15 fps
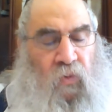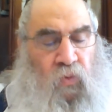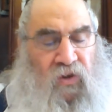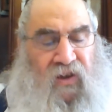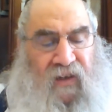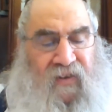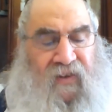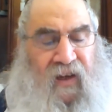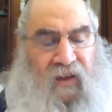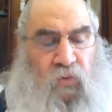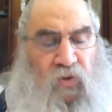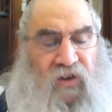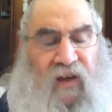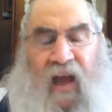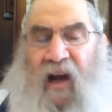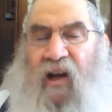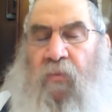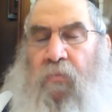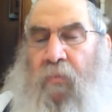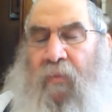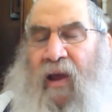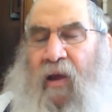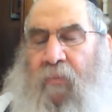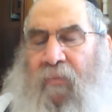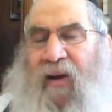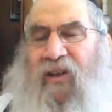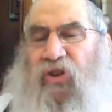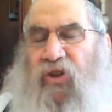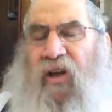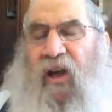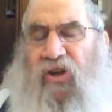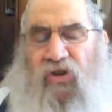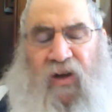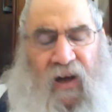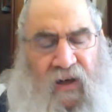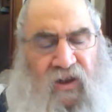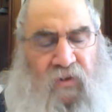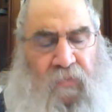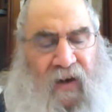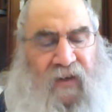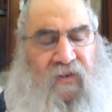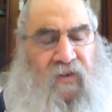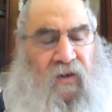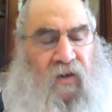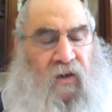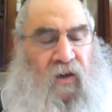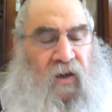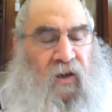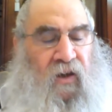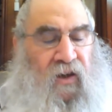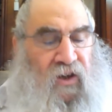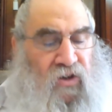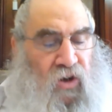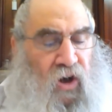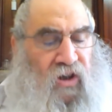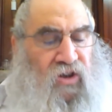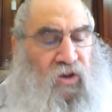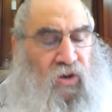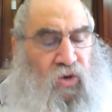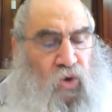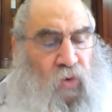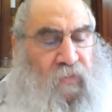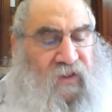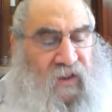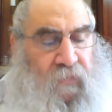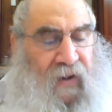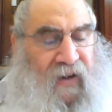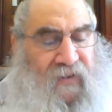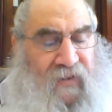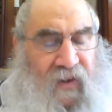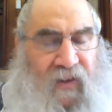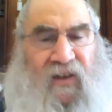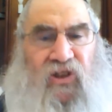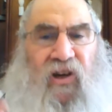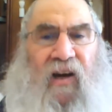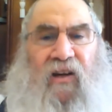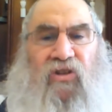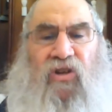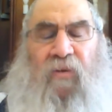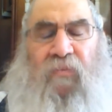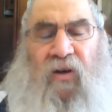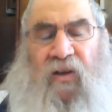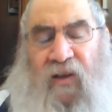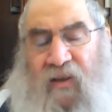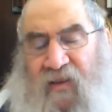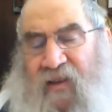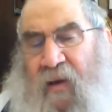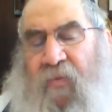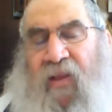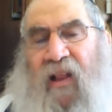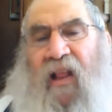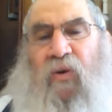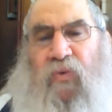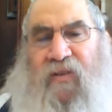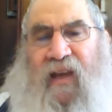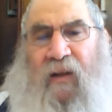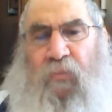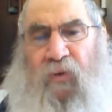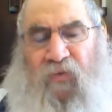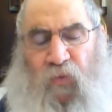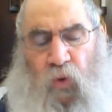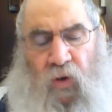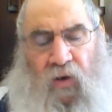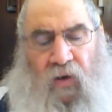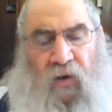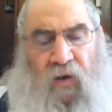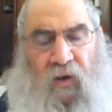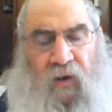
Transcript: which I said, which Echad Me Mashieshkan is Meiser, is Osi Trumas Meiser Al Ashara Samukli, the same thing like we said before.